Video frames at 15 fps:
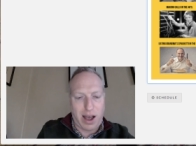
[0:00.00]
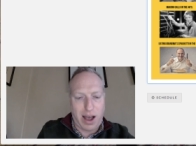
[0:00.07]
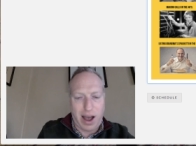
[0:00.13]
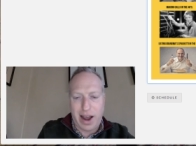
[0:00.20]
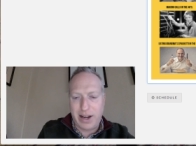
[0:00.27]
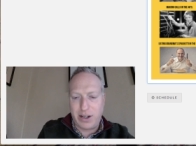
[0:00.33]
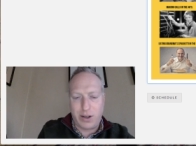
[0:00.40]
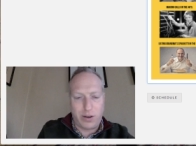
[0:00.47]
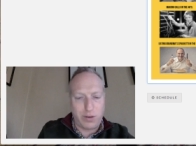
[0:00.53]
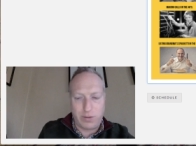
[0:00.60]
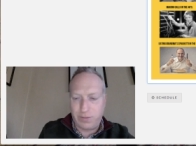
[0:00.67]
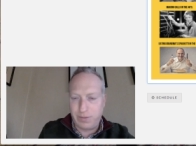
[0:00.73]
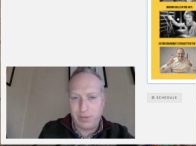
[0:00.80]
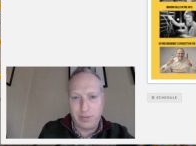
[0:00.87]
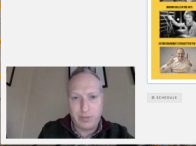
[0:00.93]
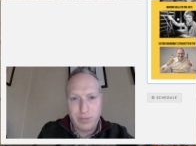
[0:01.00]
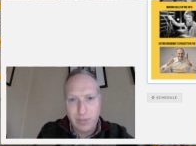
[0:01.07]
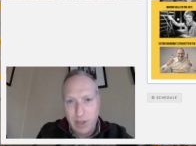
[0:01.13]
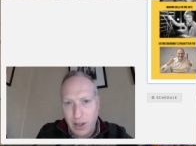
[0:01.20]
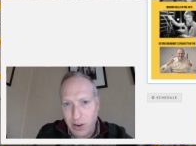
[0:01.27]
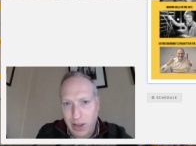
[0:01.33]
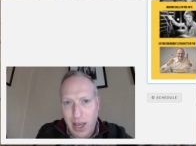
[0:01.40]
I do?
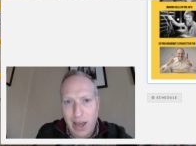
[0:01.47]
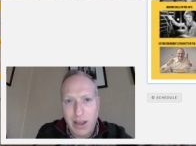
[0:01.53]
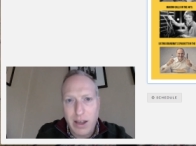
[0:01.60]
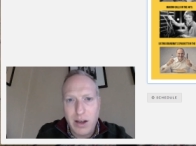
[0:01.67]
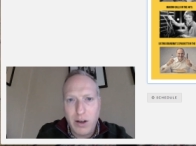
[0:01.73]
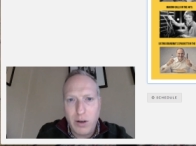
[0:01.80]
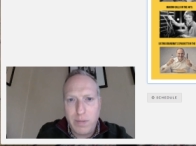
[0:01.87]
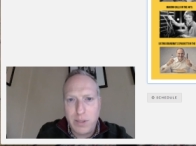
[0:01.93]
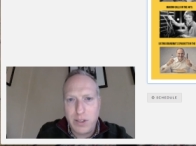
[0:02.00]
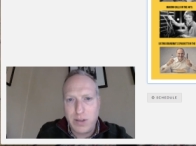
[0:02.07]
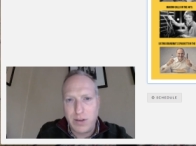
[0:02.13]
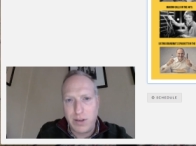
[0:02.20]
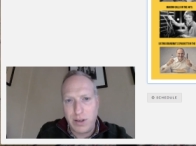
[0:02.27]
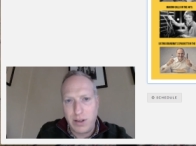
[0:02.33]
Okay. Oops.